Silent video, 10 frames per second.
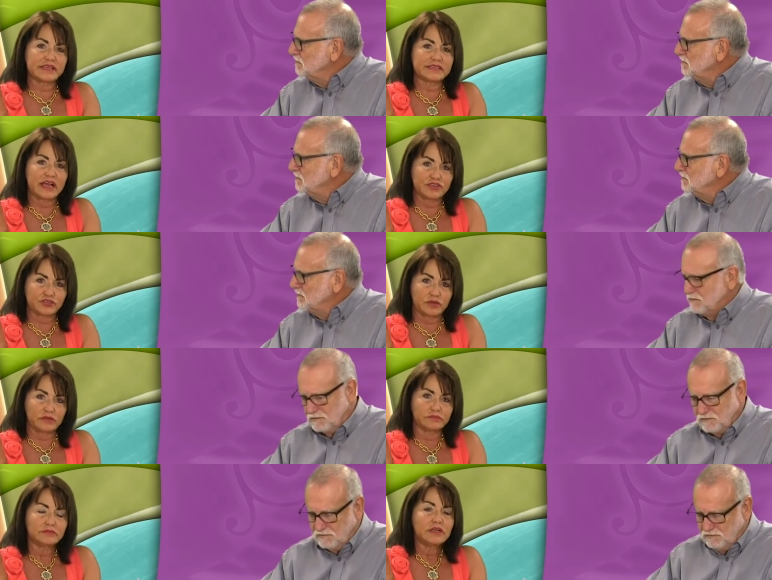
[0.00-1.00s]

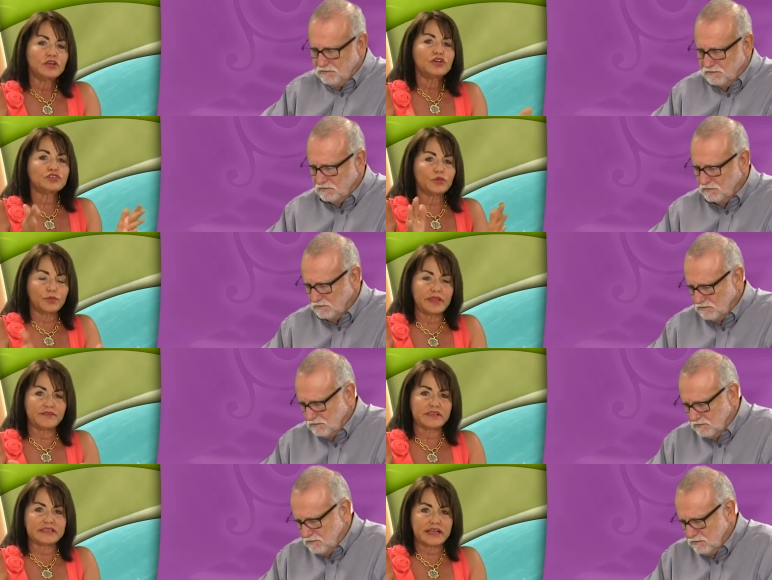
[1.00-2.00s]
Speaker 1: testosterone. Mm-hmm. So when we
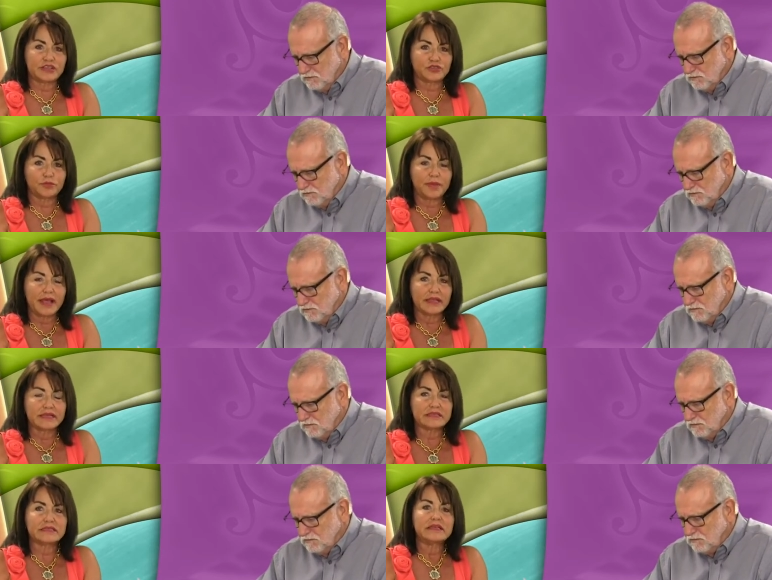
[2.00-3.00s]
give testosterone
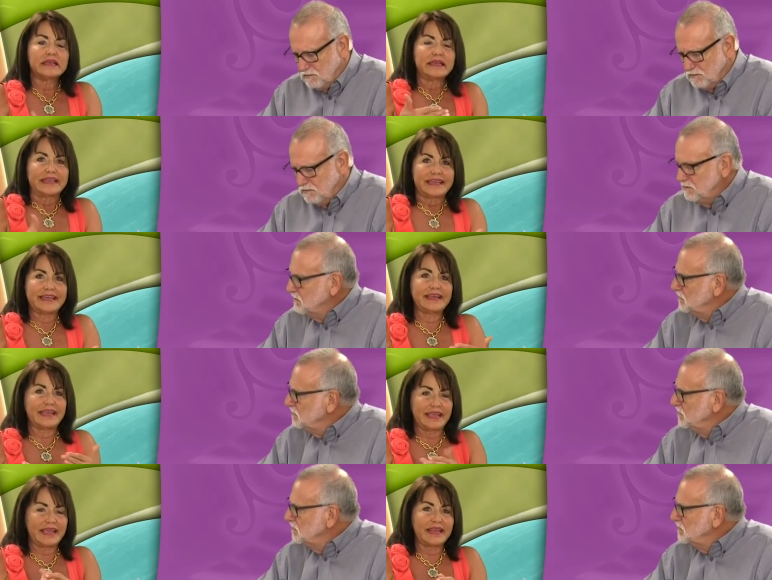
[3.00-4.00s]
pellets, it
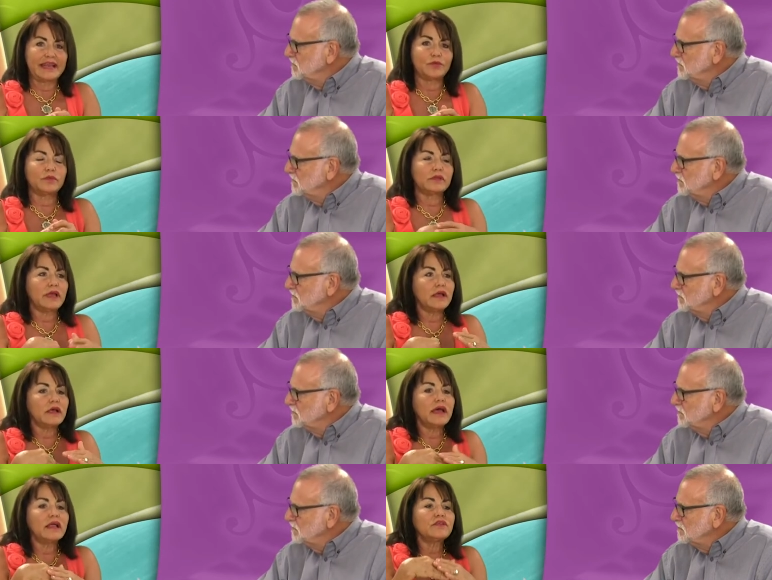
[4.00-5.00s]
it
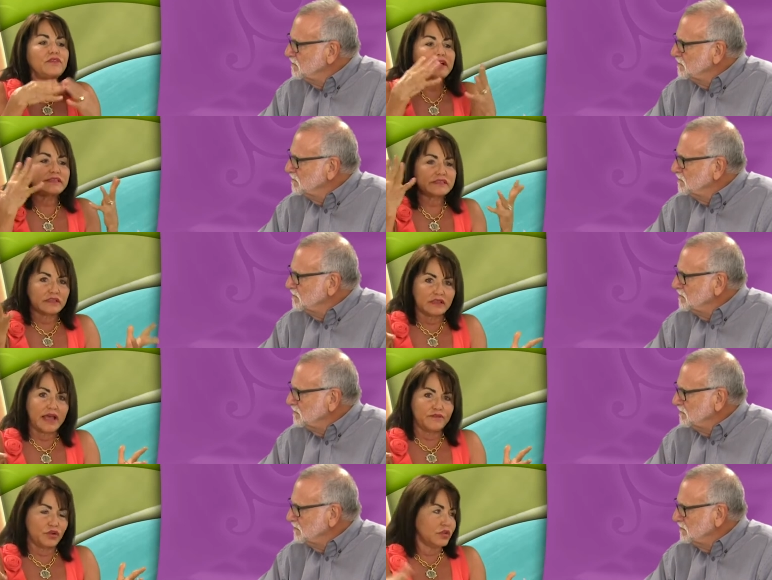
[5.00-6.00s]
elevates the
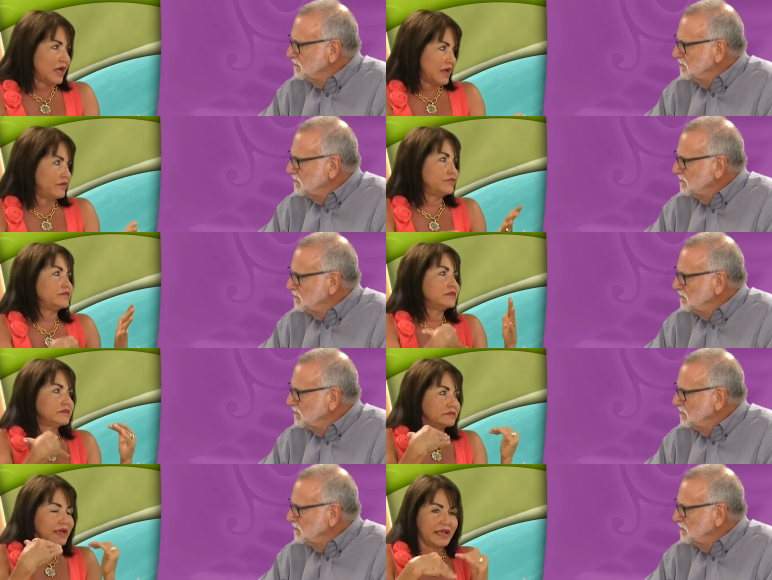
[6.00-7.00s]
level of
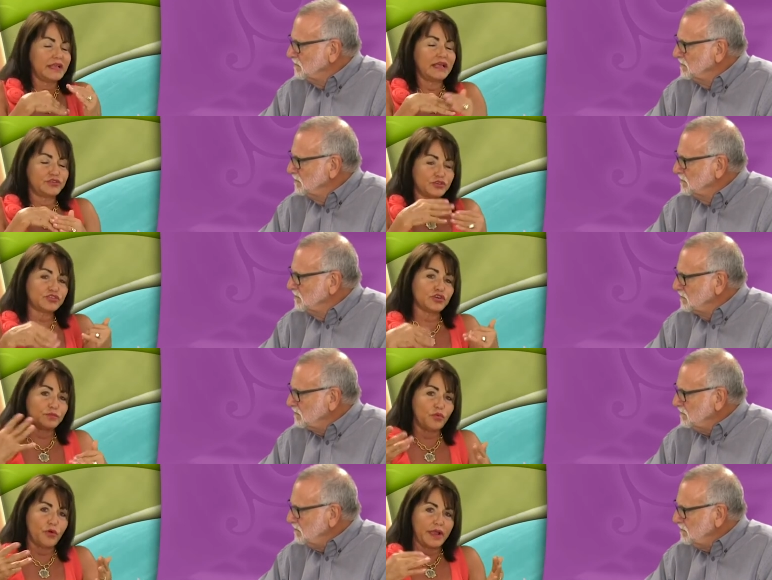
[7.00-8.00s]
to a
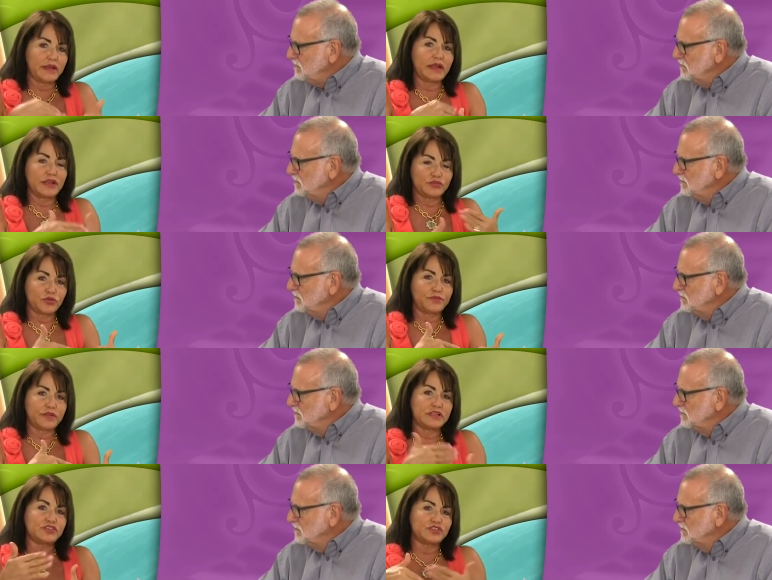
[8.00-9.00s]
certain point,
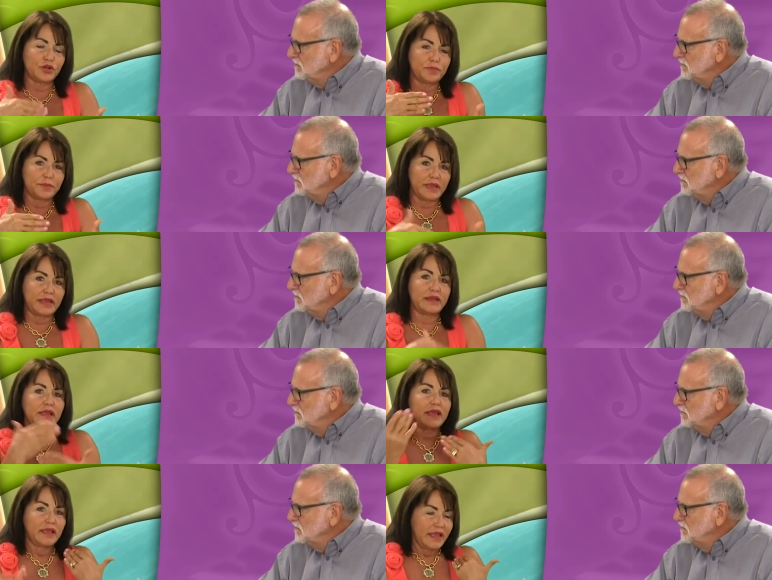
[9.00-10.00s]
endorphins, dopamine,